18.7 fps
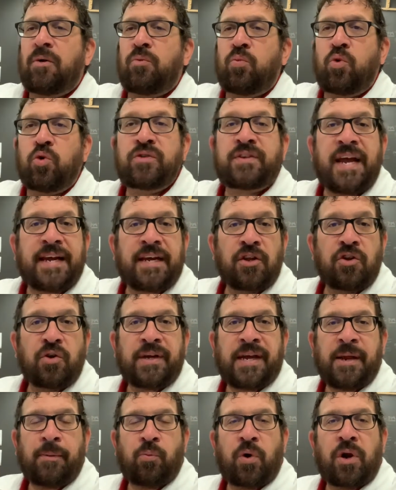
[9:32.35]
We'll take a look
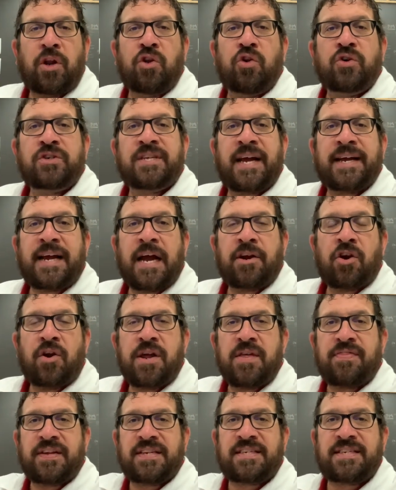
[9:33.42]
at what it looks like
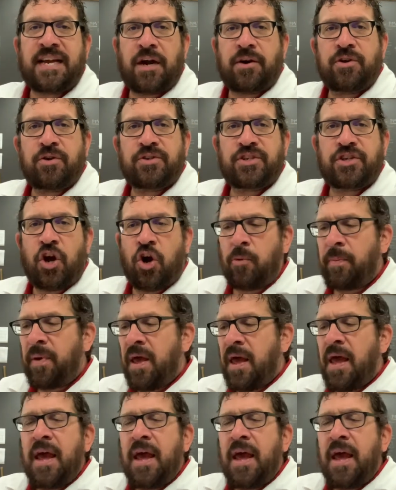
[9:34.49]
underneath the stereoscope,